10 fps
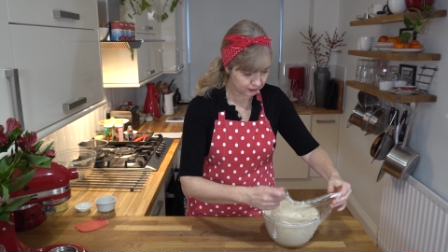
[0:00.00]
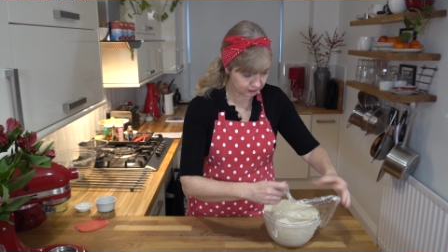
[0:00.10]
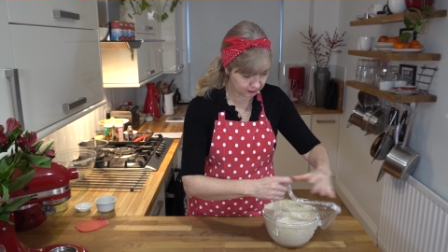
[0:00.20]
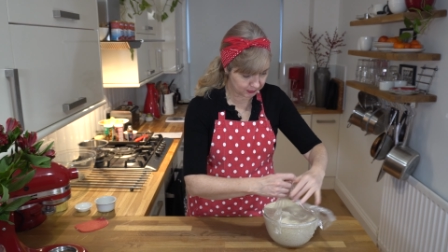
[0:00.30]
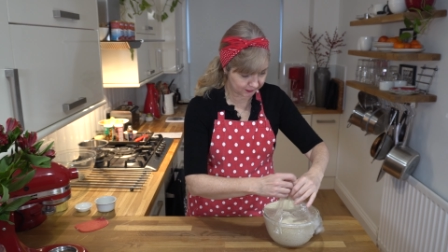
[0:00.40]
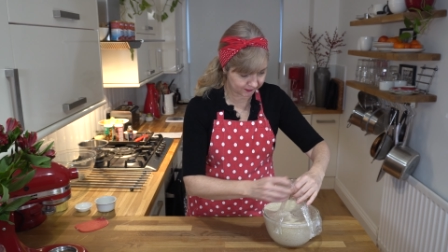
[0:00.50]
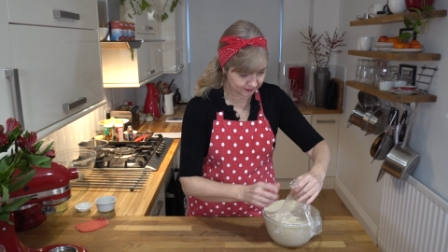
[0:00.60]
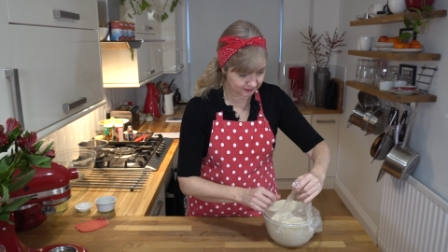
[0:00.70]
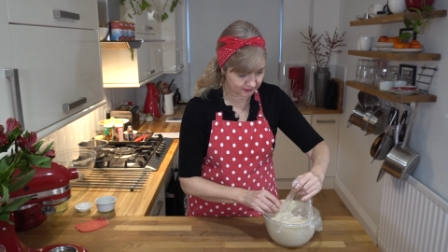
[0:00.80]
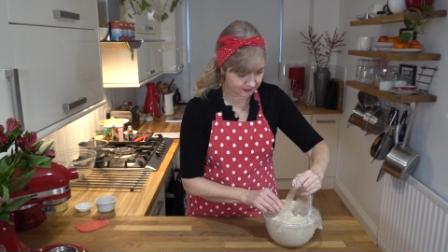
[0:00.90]

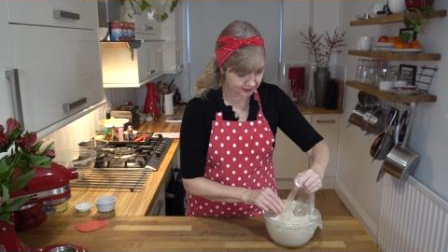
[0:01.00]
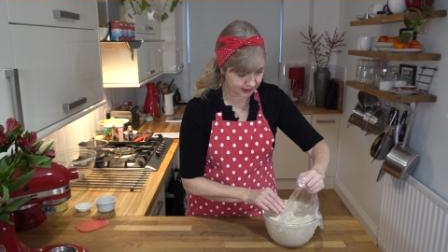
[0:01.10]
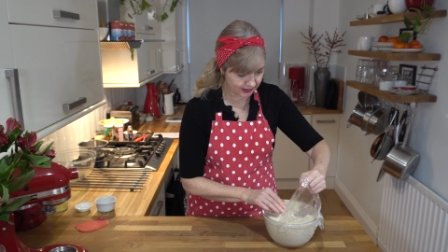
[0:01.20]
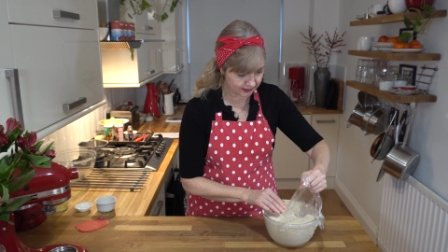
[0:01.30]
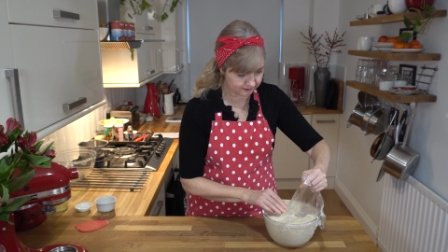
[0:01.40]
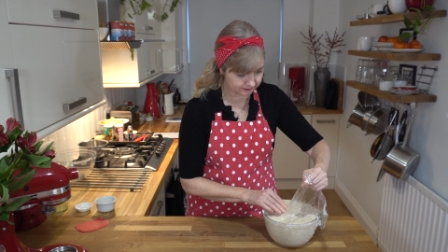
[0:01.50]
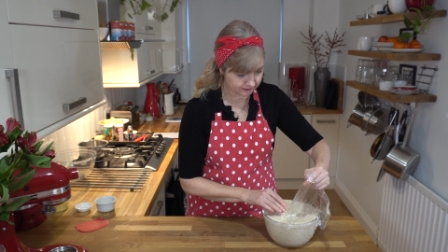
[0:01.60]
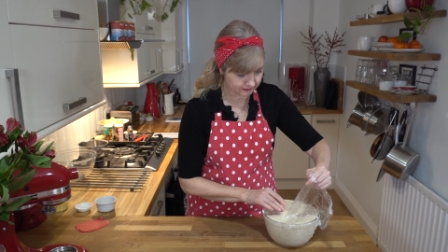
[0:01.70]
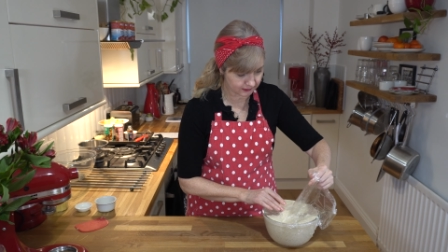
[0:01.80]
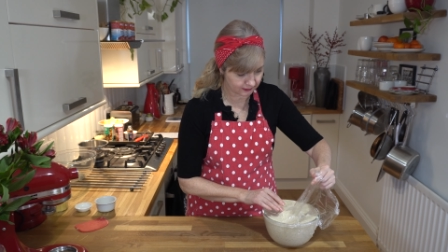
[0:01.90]
Almost
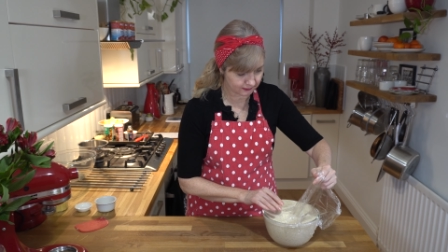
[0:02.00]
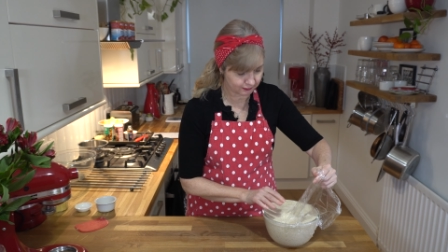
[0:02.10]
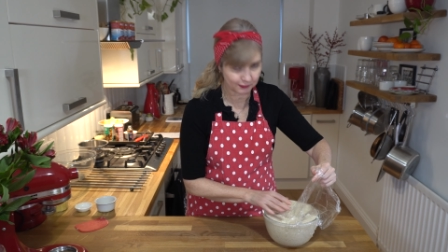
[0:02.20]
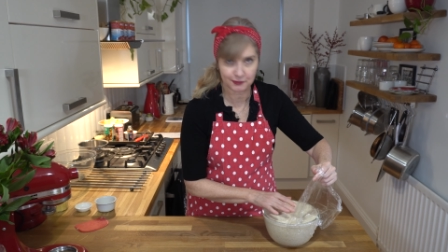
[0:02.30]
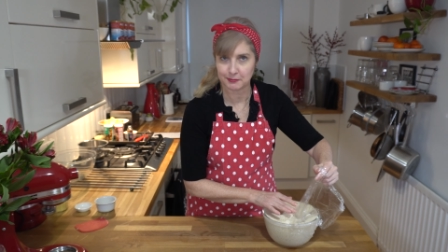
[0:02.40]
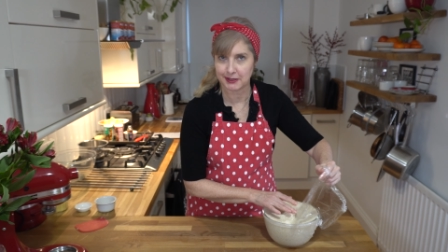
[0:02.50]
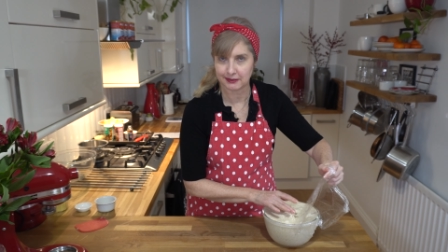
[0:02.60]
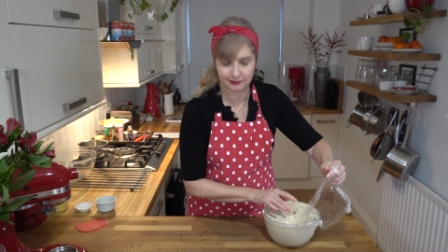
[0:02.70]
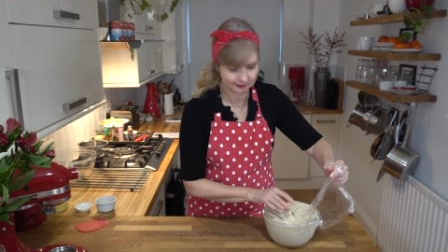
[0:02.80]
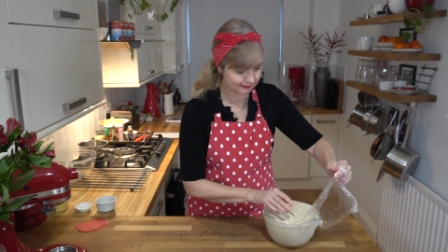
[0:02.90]
um, forgot about
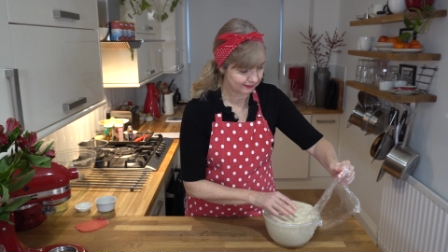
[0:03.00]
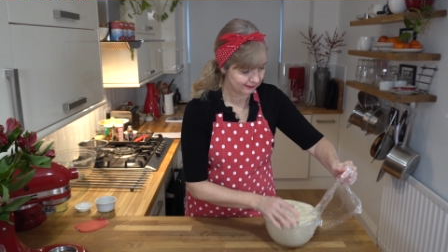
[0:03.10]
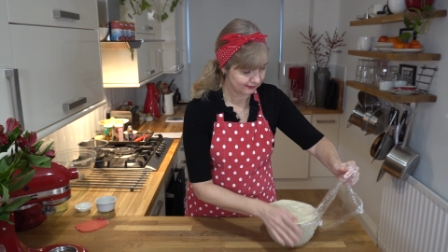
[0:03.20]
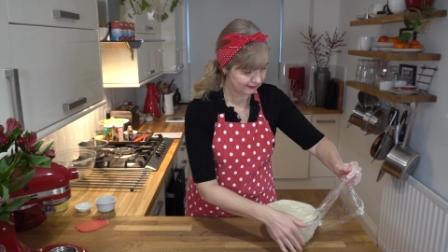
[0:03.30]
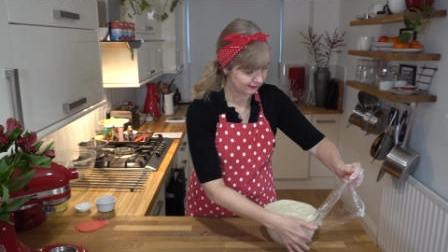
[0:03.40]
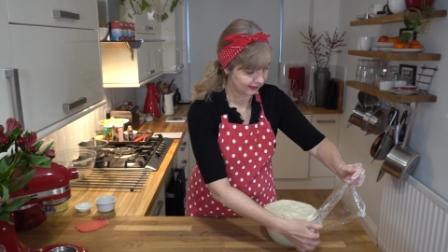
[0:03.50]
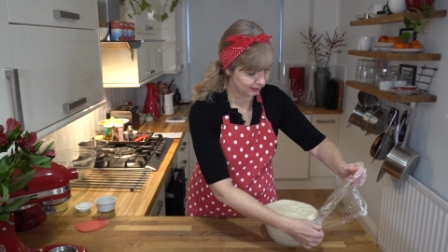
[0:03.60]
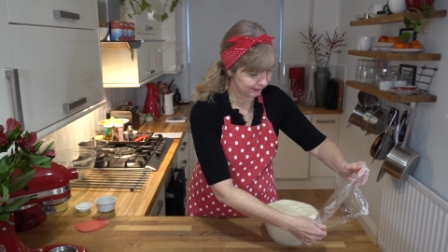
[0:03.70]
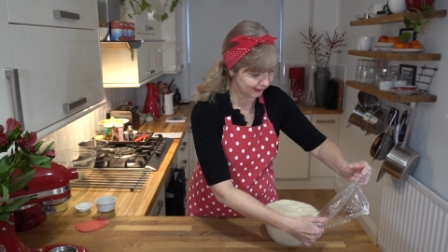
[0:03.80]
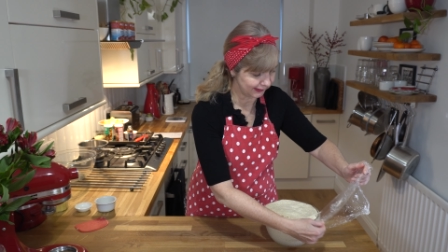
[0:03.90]
it. I
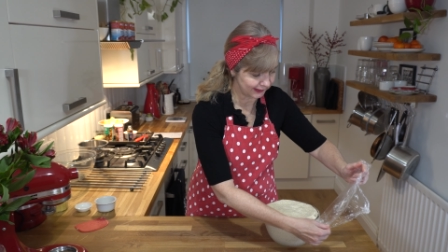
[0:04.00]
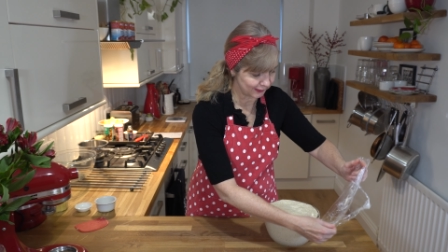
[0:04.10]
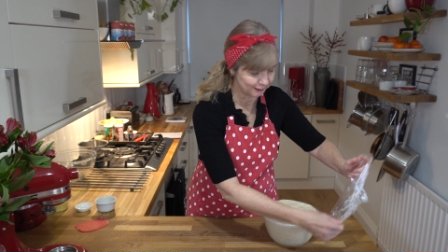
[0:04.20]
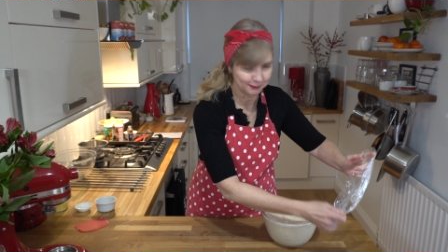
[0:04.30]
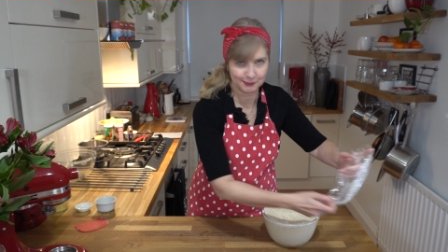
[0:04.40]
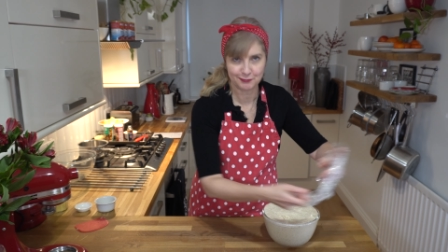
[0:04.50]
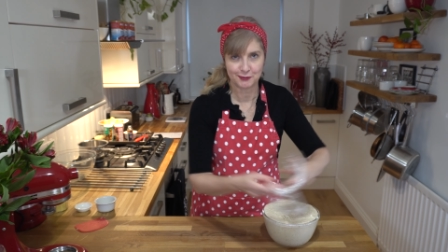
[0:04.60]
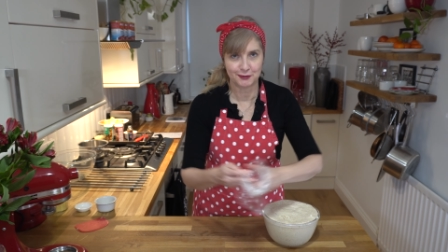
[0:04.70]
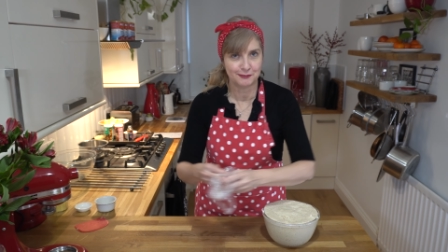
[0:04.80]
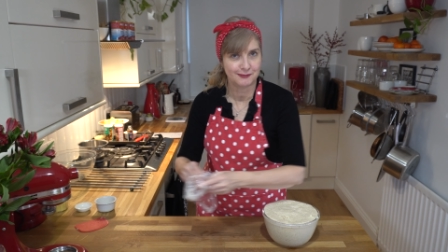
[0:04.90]
was in another room and forgot